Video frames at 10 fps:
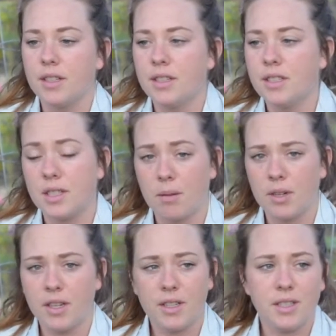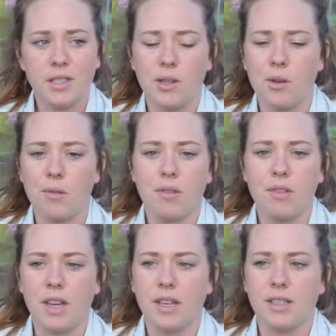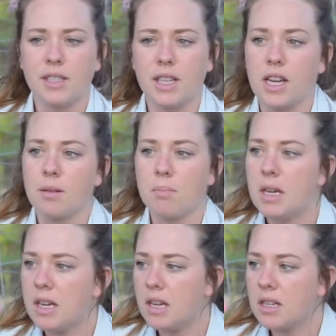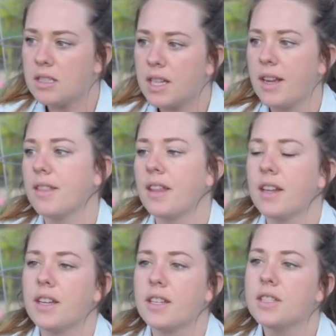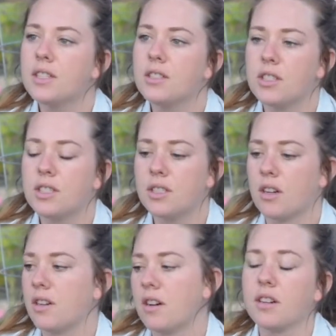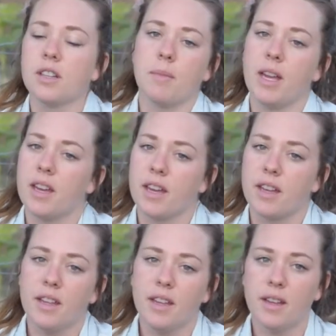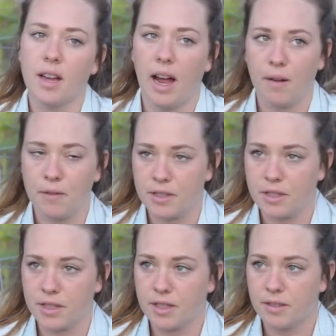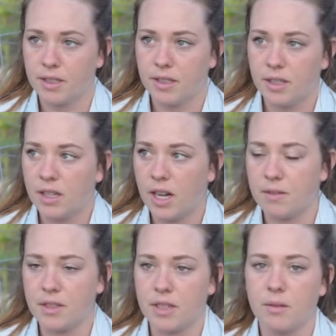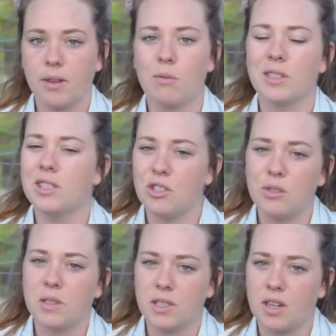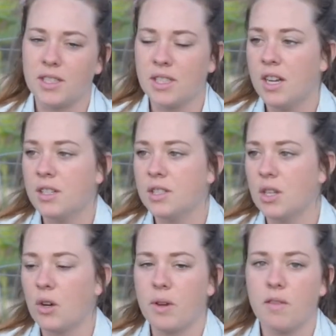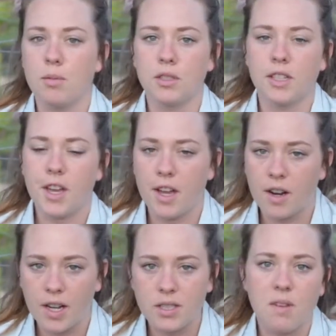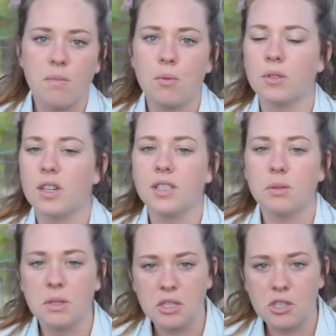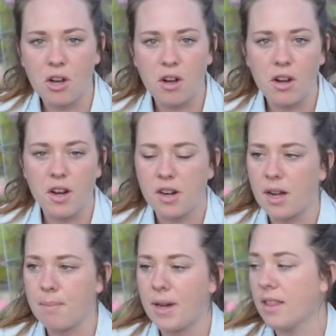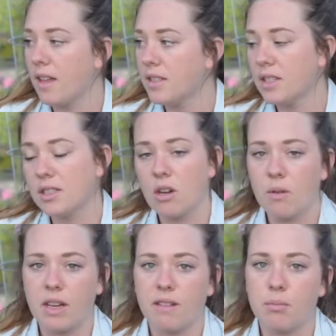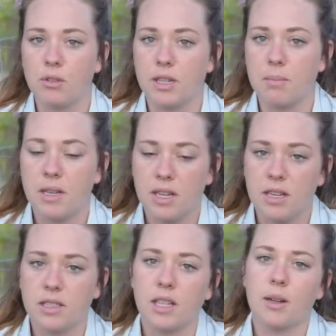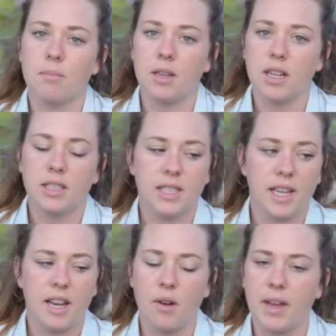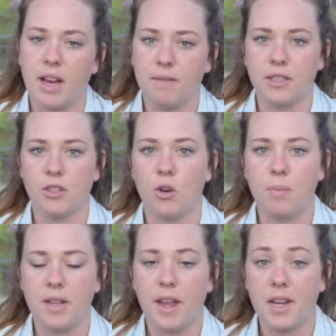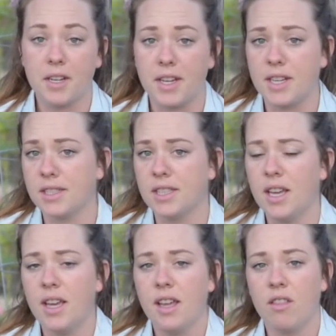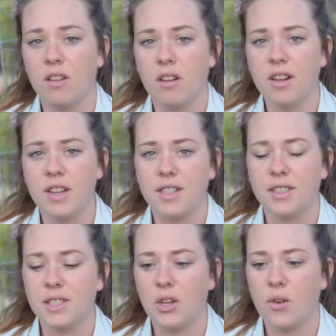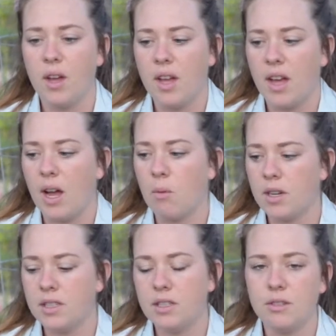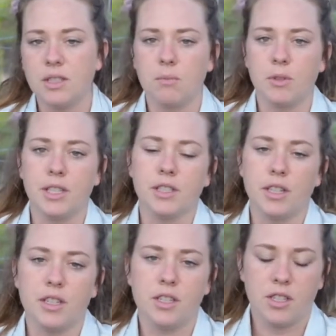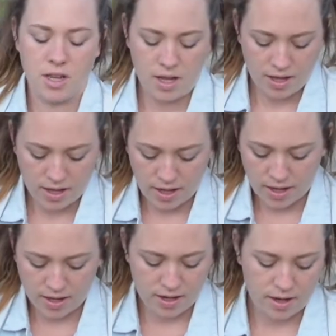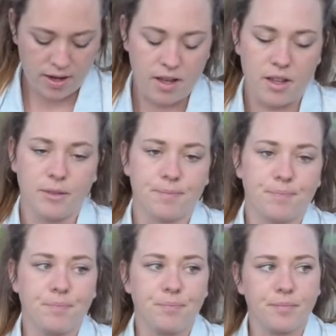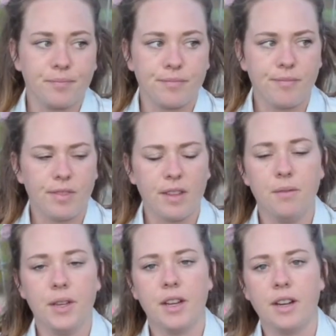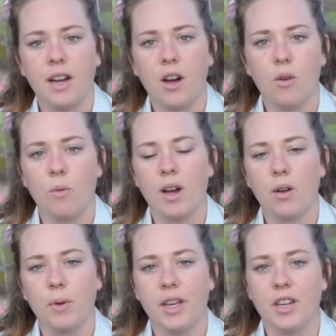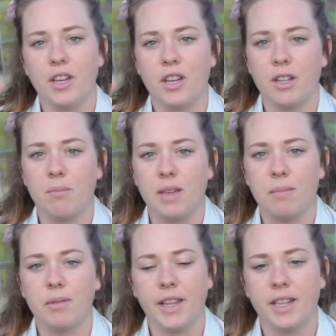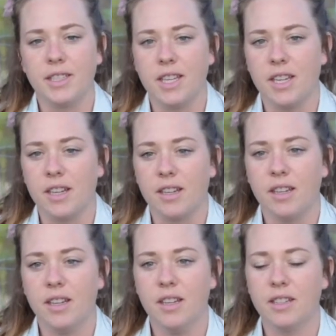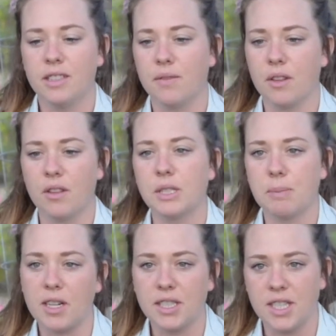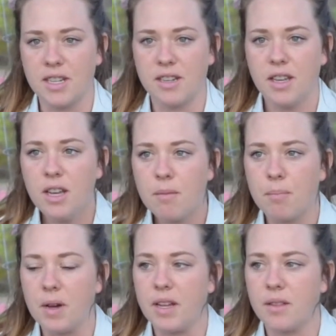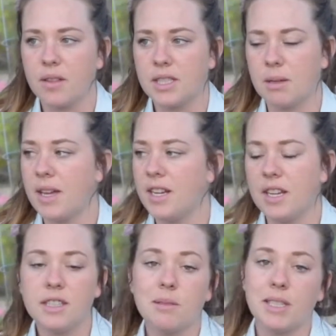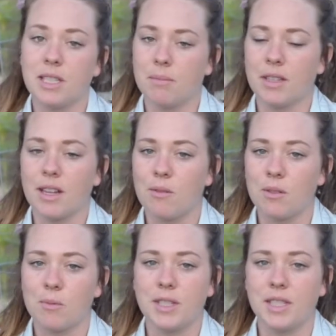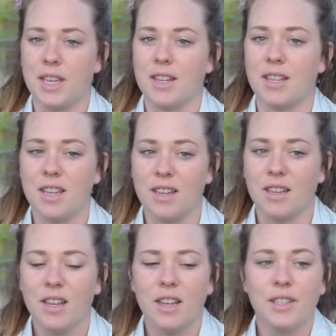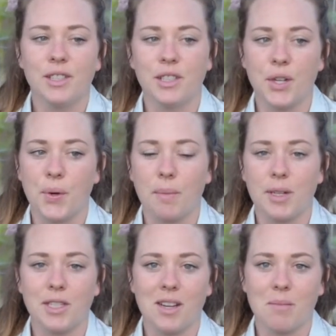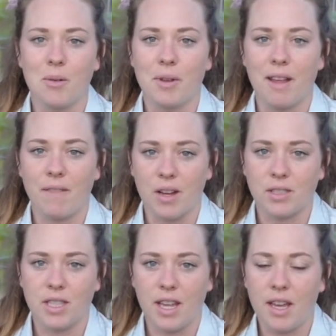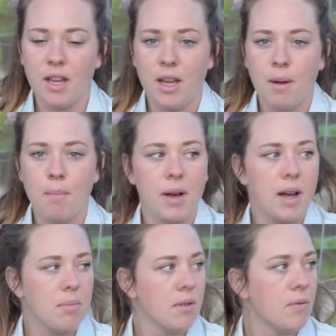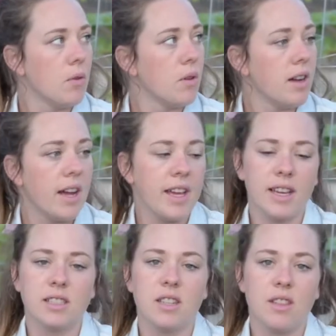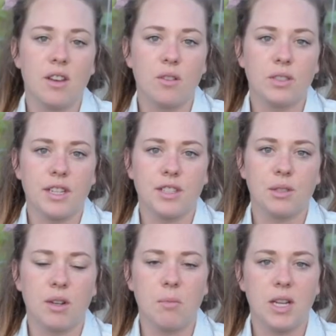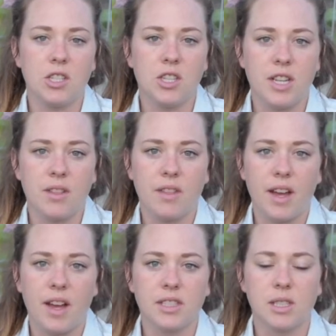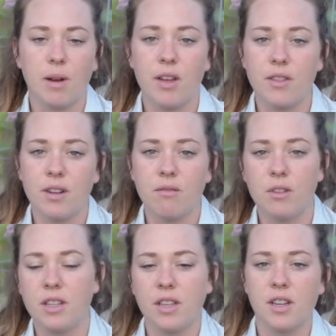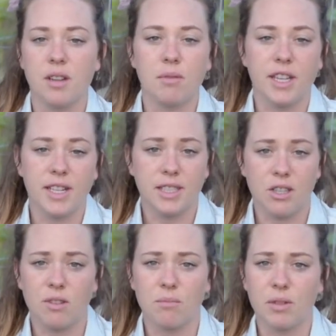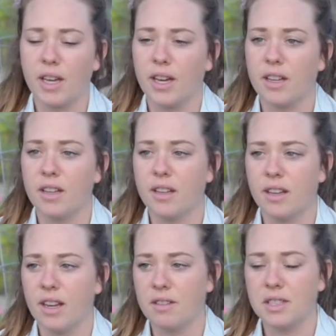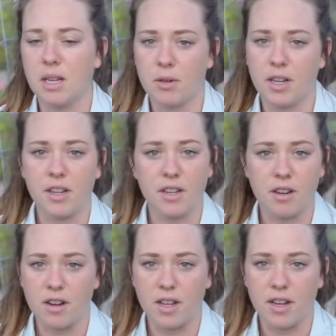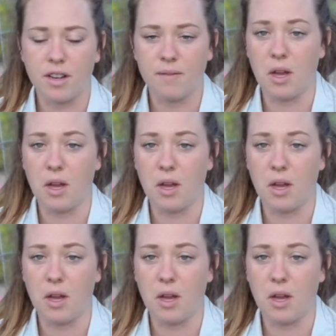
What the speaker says: summer, so things like peas and lettuce just are not going to make it after once June starts. So we've pulled our carrots, we've pulled our Swiss chard, my lettuce is going, I've pulled our peas, our beets, and now I have these open areas in the garden. So I wanted to do some research and figure out what we could be planting to fill those spots in, but it needs to be something that would withstand heat. So I'm going to talk about what I found today. But before I get to those, I just want to mention that some other really good plants that you can plant in the summer in your garden if you